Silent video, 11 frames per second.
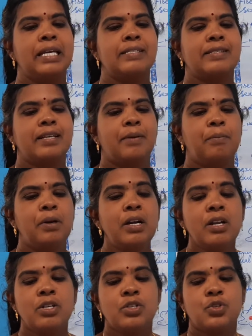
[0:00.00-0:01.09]

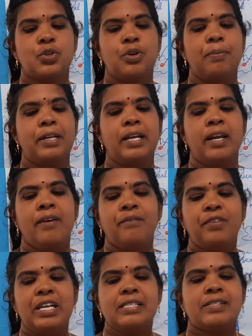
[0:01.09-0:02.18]
example strawberry.
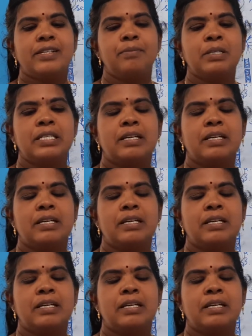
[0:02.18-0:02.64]
Weak stem